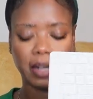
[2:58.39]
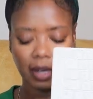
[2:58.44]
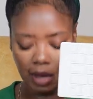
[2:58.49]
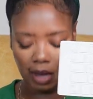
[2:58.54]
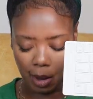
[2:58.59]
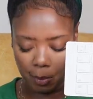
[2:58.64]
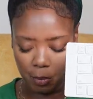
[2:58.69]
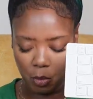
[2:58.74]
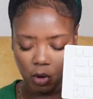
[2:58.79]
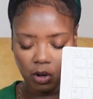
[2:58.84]
a
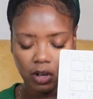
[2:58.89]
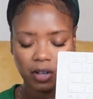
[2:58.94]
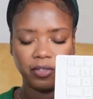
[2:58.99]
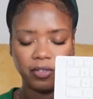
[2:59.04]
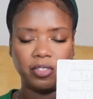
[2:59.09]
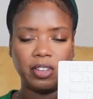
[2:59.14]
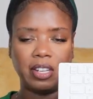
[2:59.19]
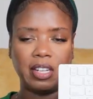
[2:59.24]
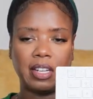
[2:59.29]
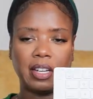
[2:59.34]
lot more
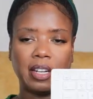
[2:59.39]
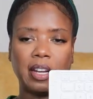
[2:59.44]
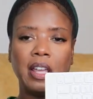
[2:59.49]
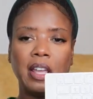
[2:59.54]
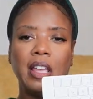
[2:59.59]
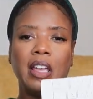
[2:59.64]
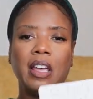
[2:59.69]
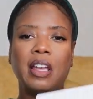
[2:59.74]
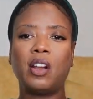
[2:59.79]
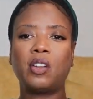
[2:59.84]
convenient.
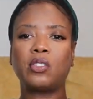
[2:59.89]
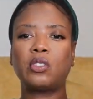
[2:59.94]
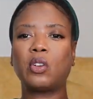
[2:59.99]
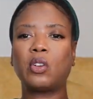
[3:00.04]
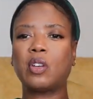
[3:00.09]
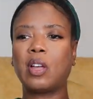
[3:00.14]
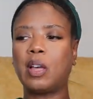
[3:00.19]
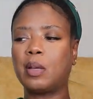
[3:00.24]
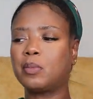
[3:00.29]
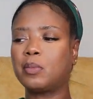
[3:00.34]
It also
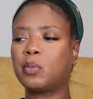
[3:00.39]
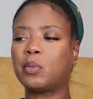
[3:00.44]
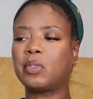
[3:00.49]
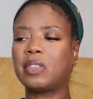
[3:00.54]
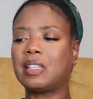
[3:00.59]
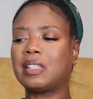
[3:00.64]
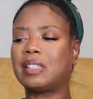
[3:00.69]
comes with a